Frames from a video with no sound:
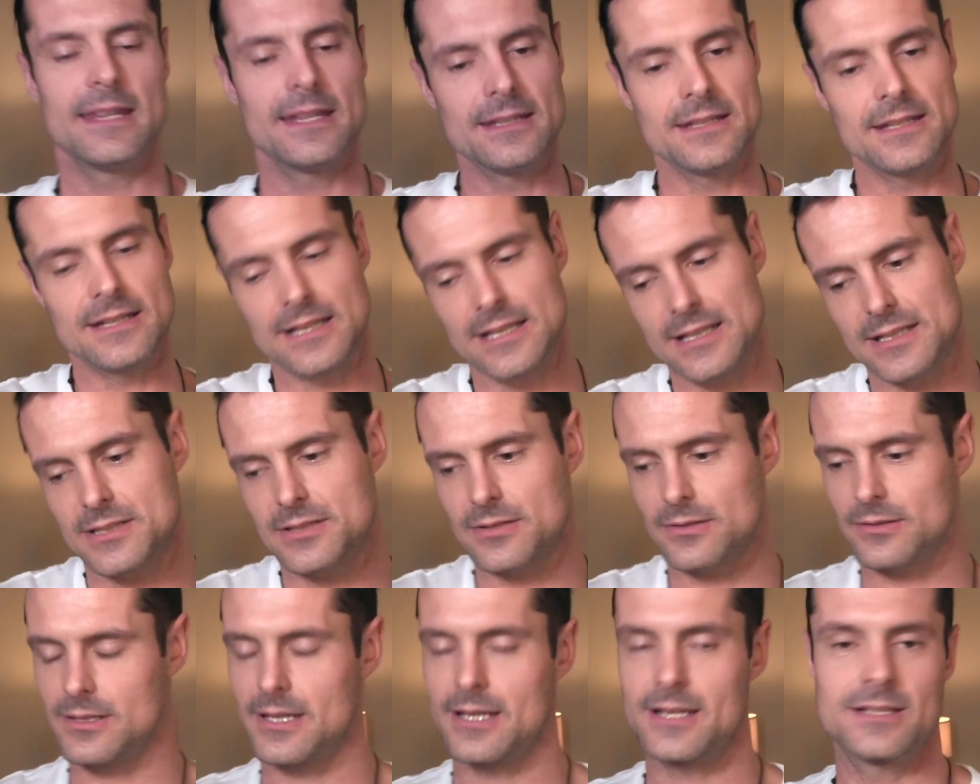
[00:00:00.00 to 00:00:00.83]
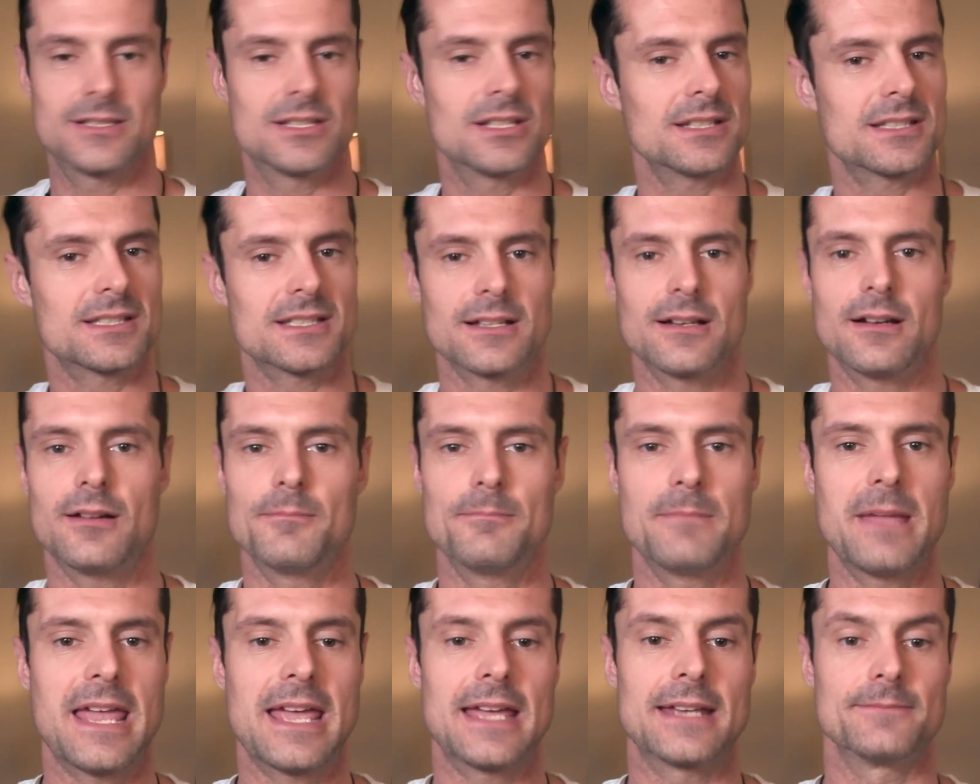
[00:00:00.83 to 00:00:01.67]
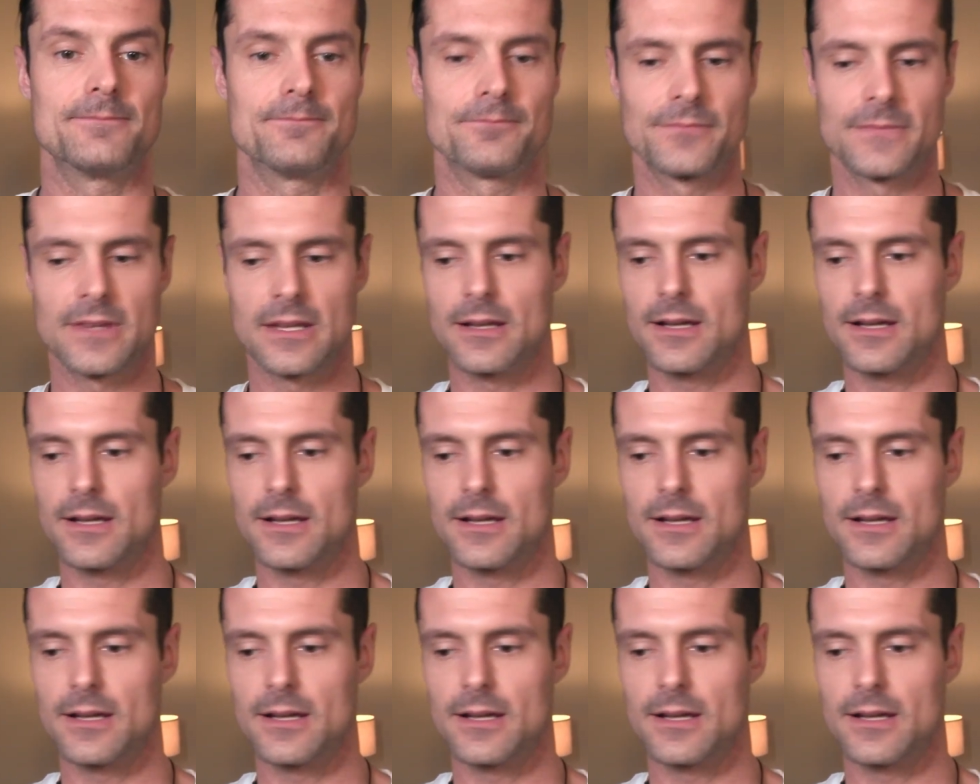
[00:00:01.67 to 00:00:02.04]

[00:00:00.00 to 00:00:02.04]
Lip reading: then the history, just, man,